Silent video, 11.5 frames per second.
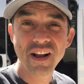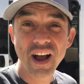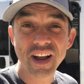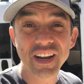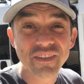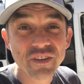
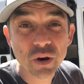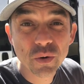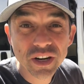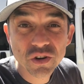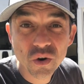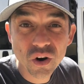gonna give you a
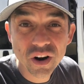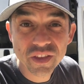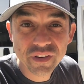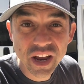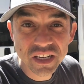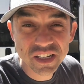quick tour of
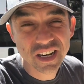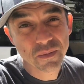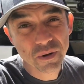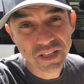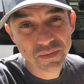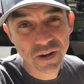the Vansion. I'm
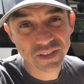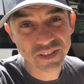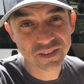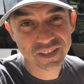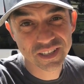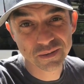not supposed to,
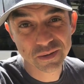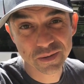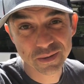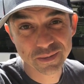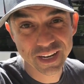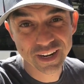because I'm
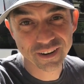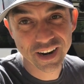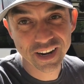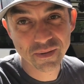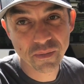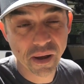supposed to be getting
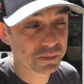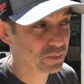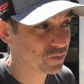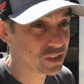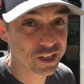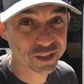ready, but
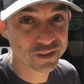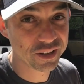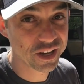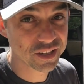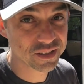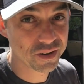it looks really
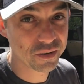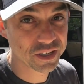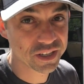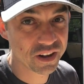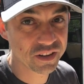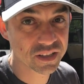good, so I wanna
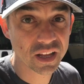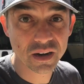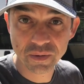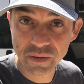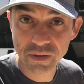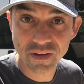share this. A lot
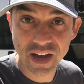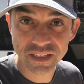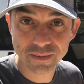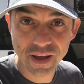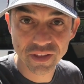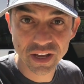of people have
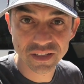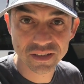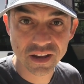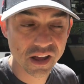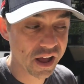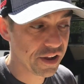asked about this.
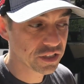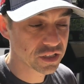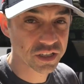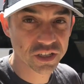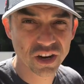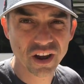So
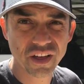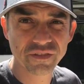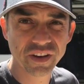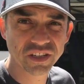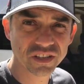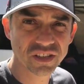I'm gonna show you all the
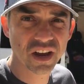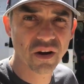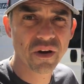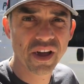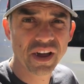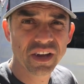features. So,
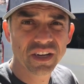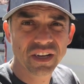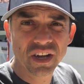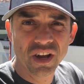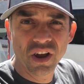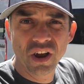
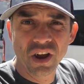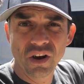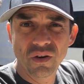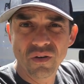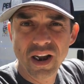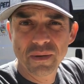
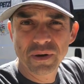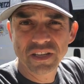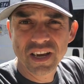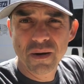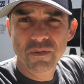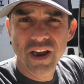right up on
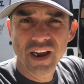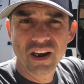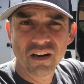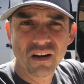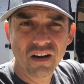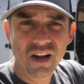top right
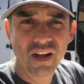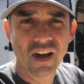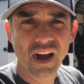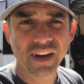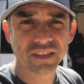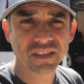here,
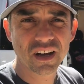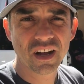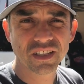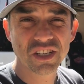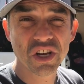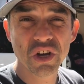I
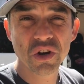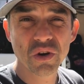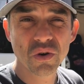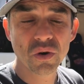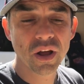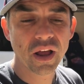installed
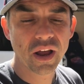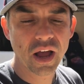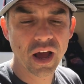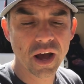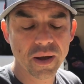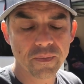two
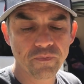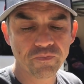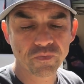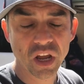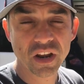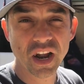
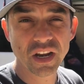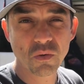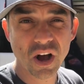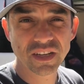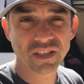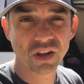
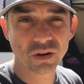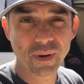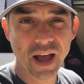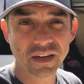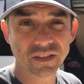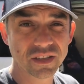90-watt solar
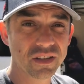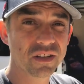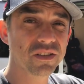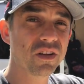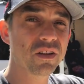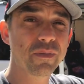panels, and
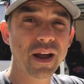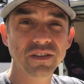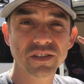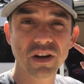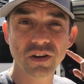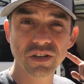those solar
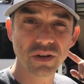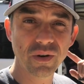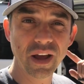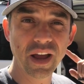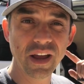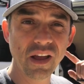panels go
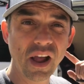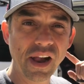to